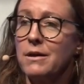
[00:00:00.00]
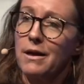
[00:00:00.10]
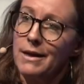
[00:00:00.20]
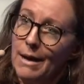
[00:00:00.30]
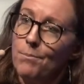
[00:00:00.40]
a
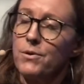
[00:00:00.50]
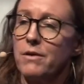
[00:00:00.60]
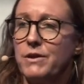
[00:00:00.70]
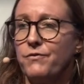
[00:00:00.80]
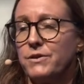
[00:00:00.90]
number of
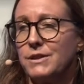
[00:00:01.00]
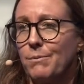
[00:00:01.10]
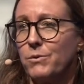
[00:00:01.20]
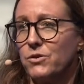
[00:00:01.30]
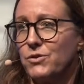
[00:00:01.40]
different
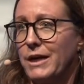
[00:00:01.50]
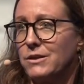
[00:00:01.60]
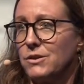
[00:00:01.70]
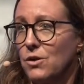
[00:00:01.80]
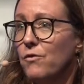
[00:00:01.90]

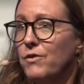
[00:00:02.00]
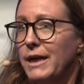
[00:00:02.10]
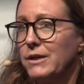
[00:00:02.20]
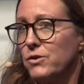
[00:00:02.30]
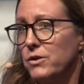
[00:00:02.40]
subcontractors of
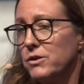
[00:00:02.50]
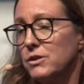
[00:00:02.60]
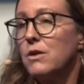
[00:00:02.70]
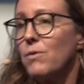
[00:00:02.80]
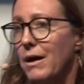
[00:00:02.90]
Electrolux
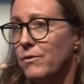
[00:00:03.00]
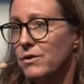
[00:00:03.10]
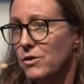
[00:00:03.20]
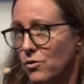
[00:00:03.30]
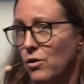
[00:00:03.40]
around
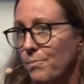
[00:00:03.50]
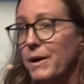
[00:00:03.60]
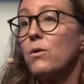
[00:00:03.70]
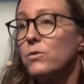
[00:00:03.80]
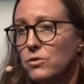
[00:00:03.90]
Europe
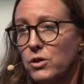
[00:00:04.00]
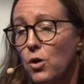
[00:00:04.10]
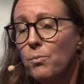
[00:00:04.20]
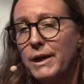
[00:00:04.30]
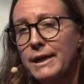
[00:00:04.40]
and also
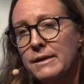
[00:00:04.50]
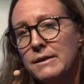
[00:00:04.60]
globally